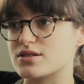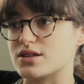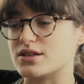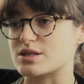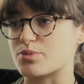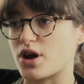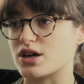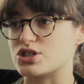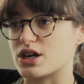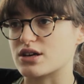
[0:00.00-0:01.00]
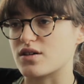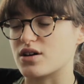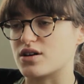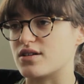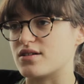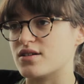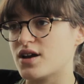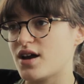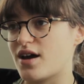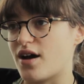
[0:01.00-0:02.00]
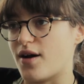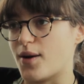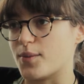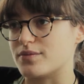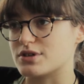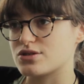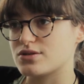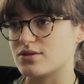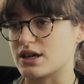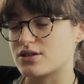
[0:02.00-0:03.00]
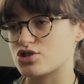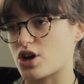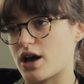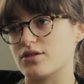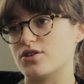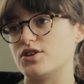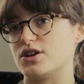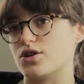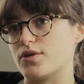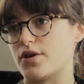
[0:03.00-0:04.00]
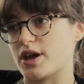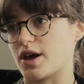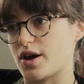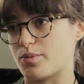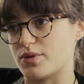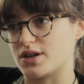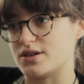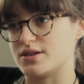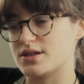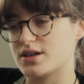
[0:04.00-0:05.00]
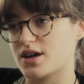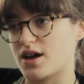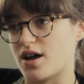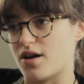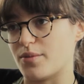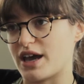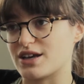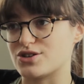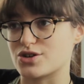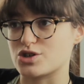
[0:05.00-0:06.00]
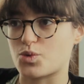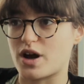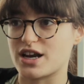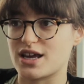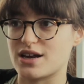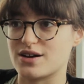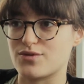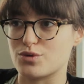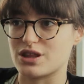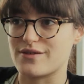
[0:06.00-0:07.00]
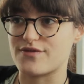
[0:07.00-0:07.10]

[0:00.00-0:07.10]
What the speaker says: did this project on like childhood and growing up, and I had turned 20 and really